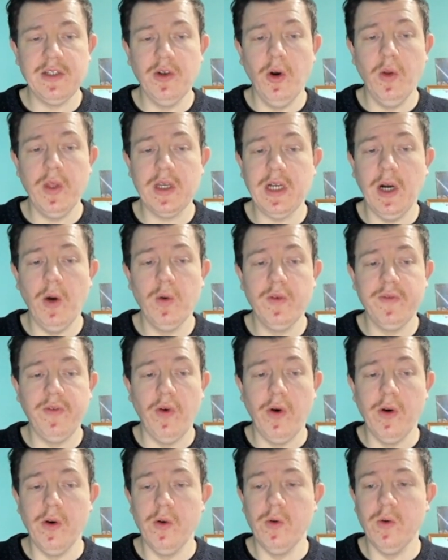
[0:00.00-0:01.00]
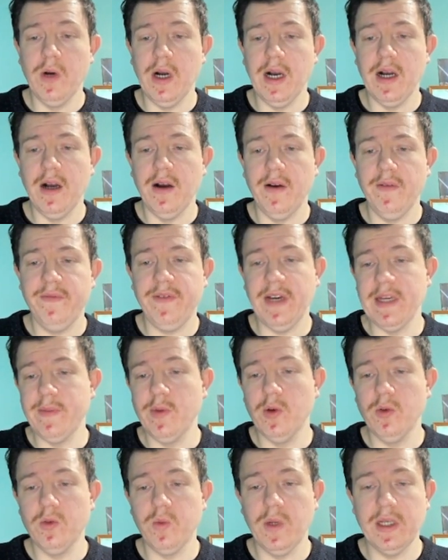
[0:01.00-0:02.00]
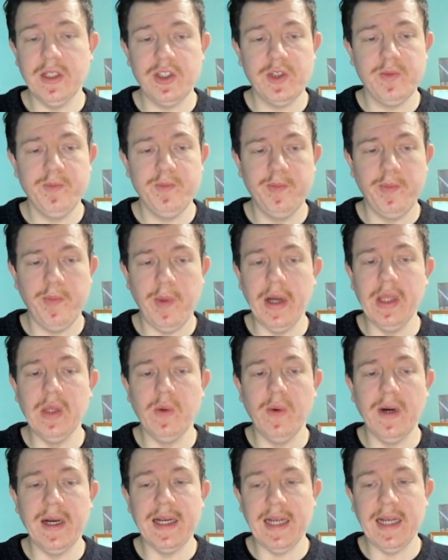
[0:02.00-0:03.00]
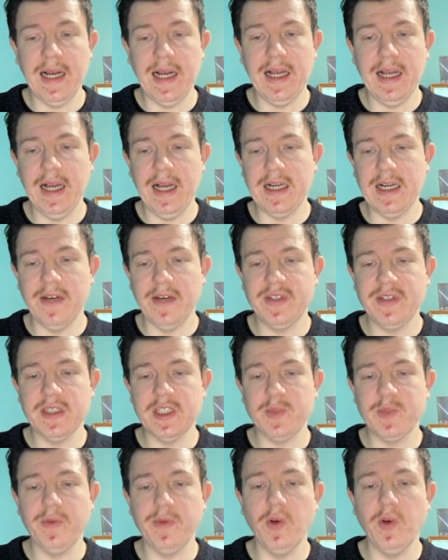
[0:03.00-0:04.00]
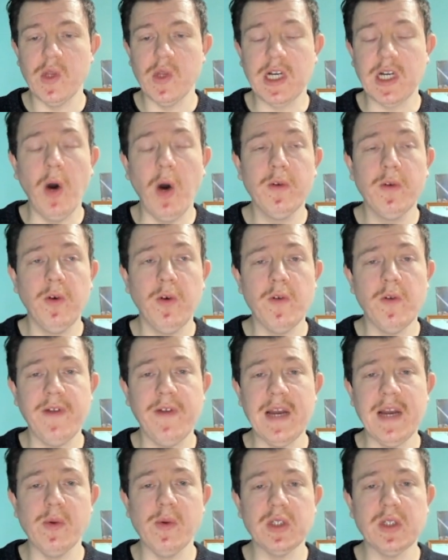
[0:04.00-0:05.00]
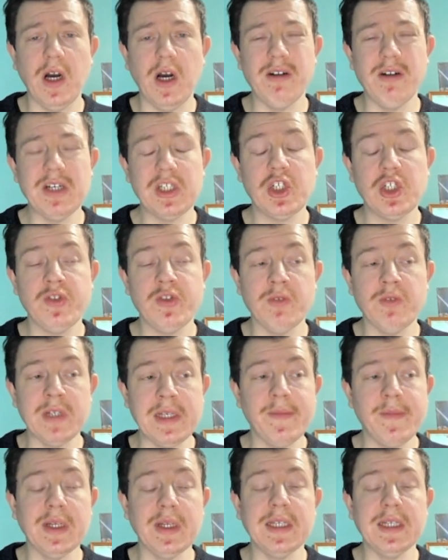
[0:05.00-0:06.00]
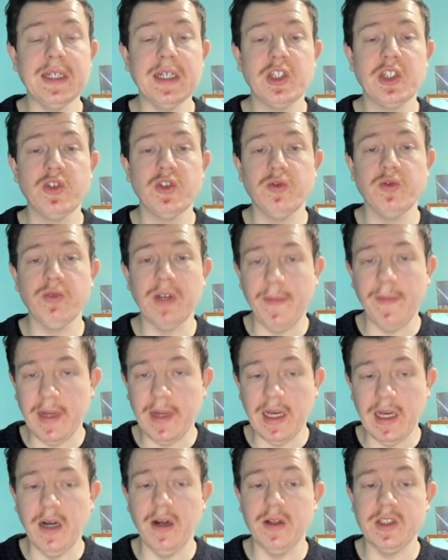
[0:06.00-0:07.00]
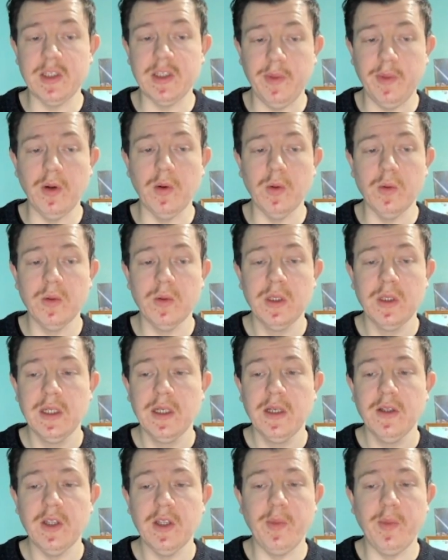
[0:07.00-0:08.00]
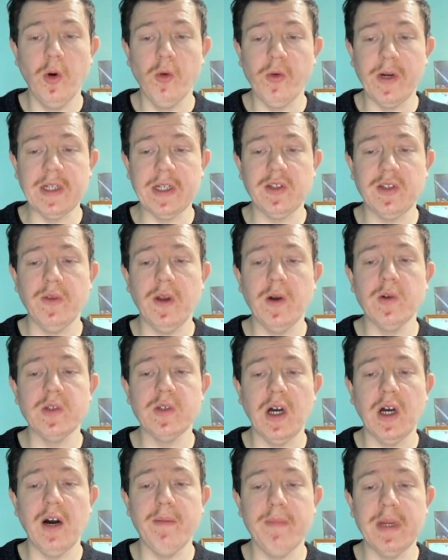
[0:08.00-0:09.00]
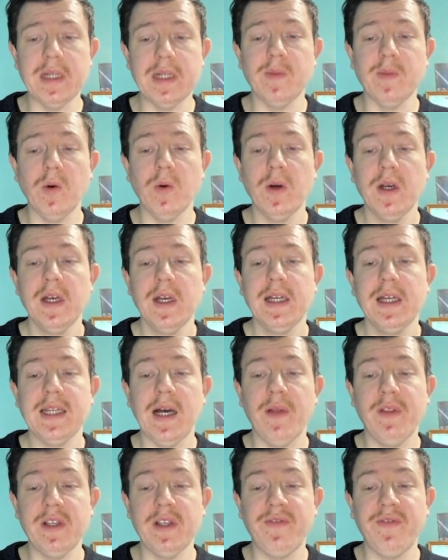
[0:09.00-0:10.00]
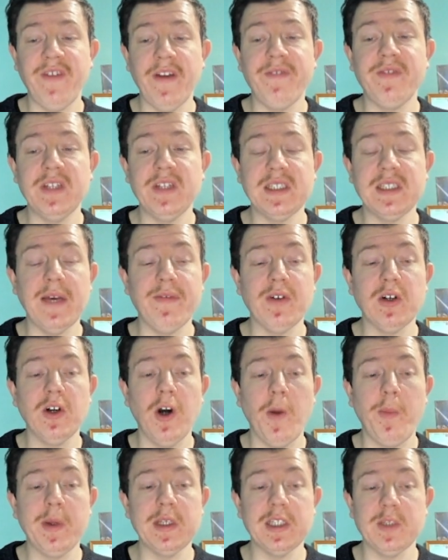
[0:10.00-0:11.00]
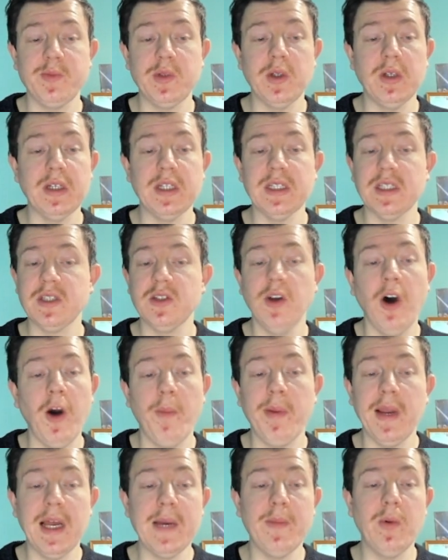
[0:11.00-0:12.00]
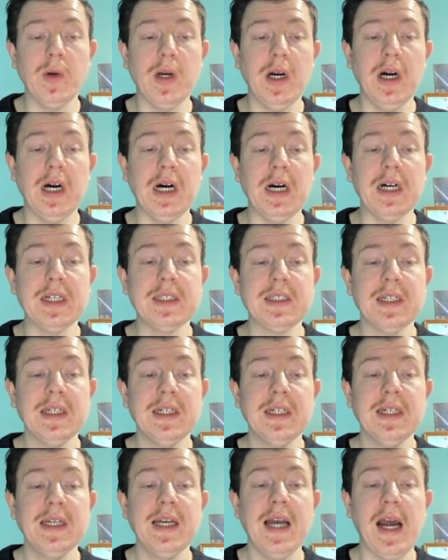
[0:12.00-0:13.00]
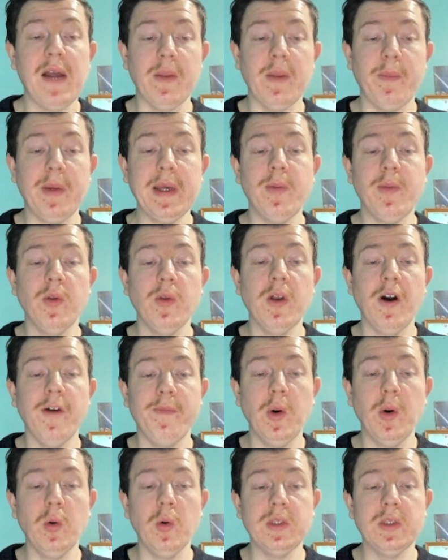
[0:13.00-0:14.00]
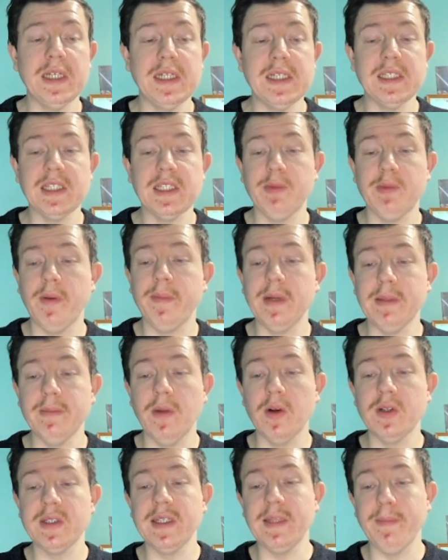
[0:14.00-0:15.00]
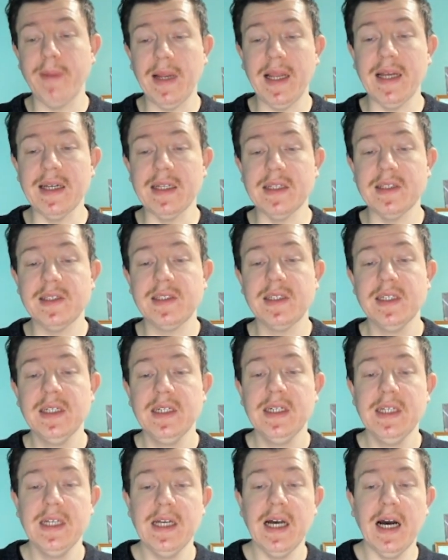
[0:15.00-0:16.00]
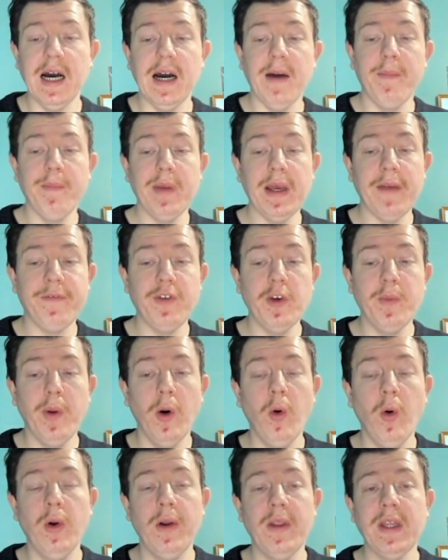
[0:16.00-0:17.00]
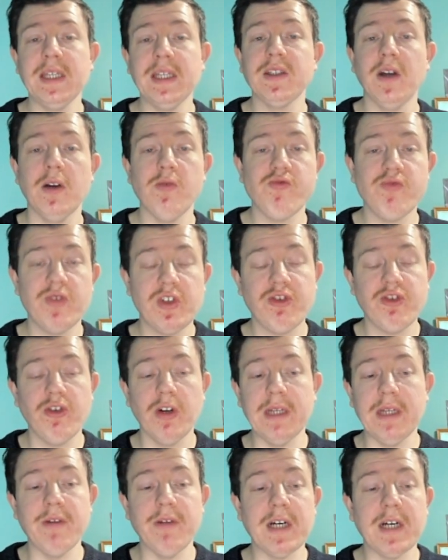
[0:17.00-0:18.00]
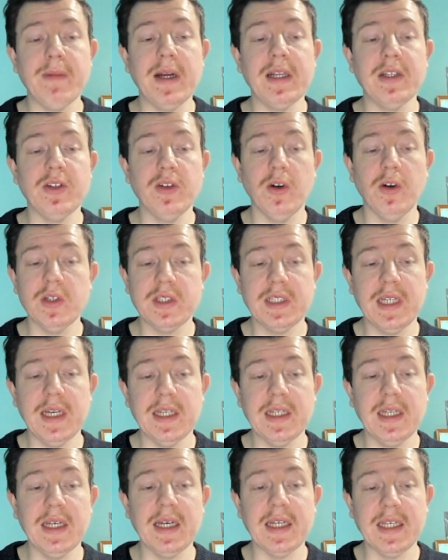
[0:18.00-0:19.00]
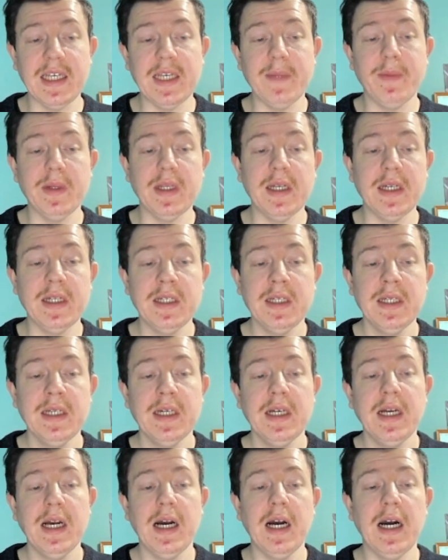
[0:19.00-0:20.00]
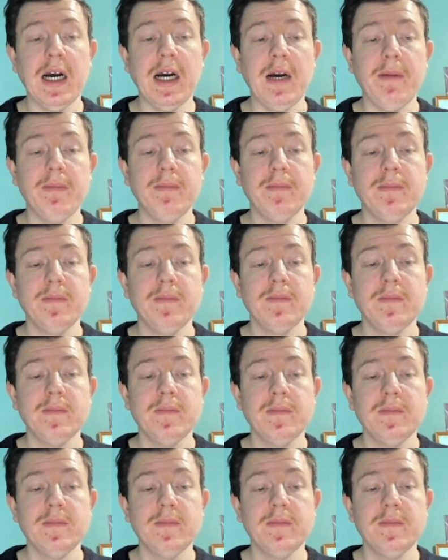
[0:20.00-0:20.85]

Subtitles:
ignore the cold foil Fabled, which, by the way, and I've said this before, the cold foil Fables are extremely, extremely hard to pull. The pull rates on those are minimal. Now, this 57 copies is purely because it's not a playable card, and the people that have pulled these are probably mostly players. But if you pull one of these, I strongly recommend not selling it and keeping it. I